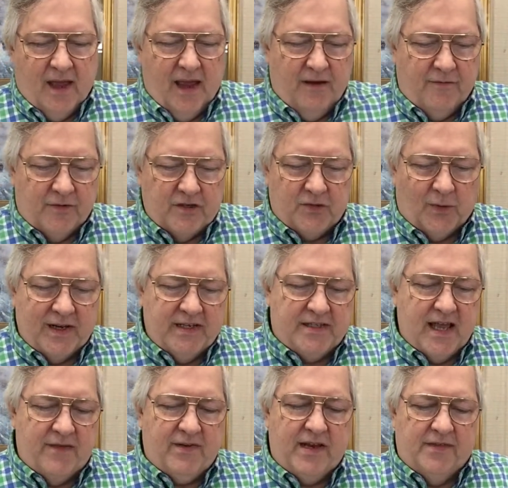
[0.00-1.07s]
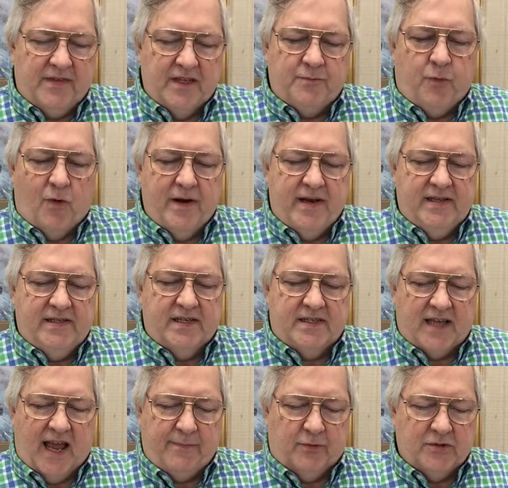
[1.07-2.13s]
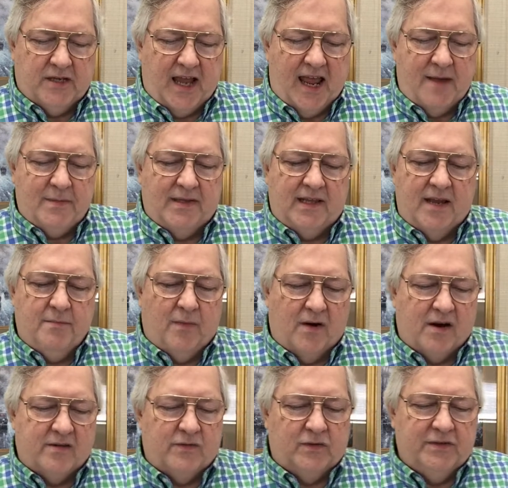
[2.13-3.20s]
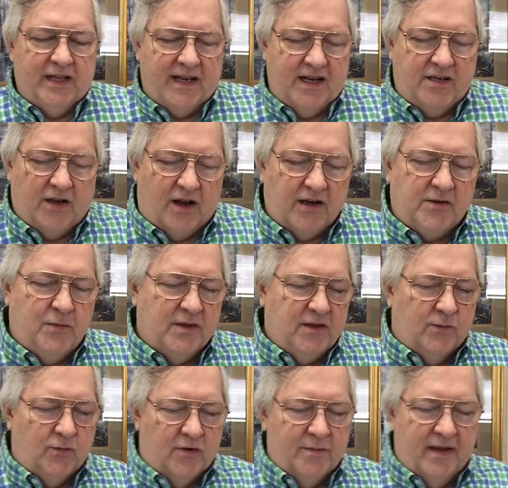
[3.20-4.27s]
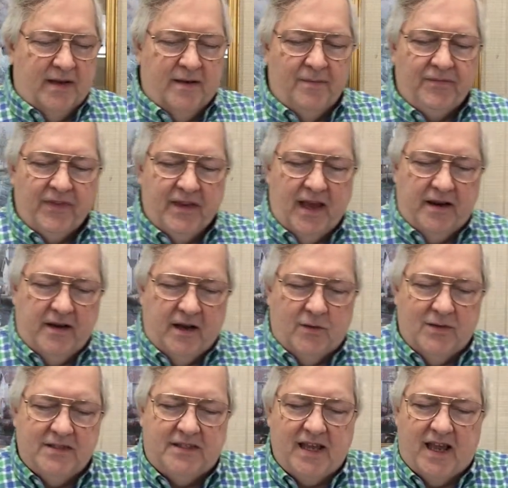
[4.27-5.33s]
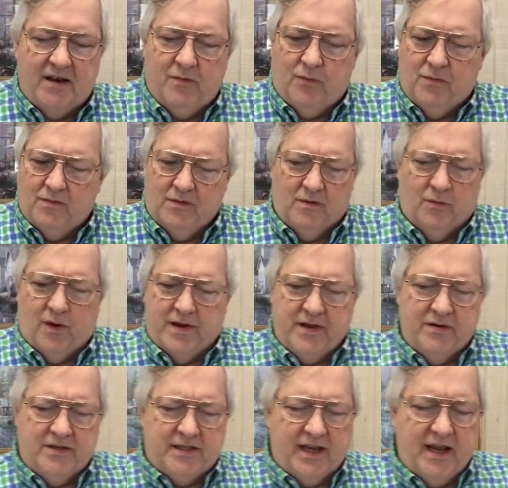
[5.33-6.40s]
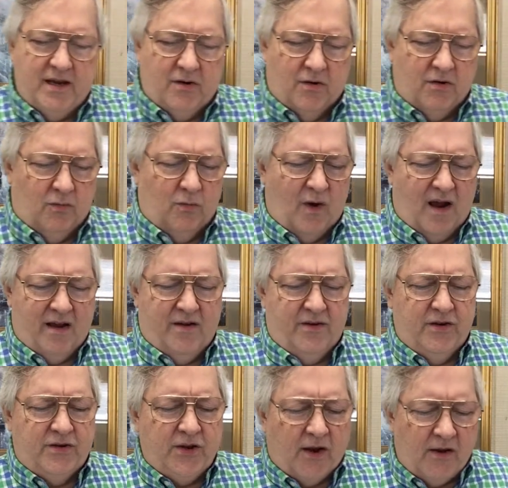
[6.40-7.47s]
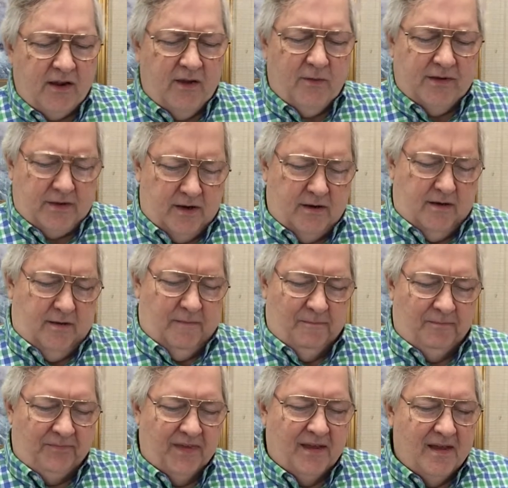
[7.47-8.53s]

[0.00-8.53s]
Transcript: In verse twenty-seven, at this point his disciples came, and they marveled that he talked with a woman. Yet no one said, "What do you seek?" or "Why are you talking with her?"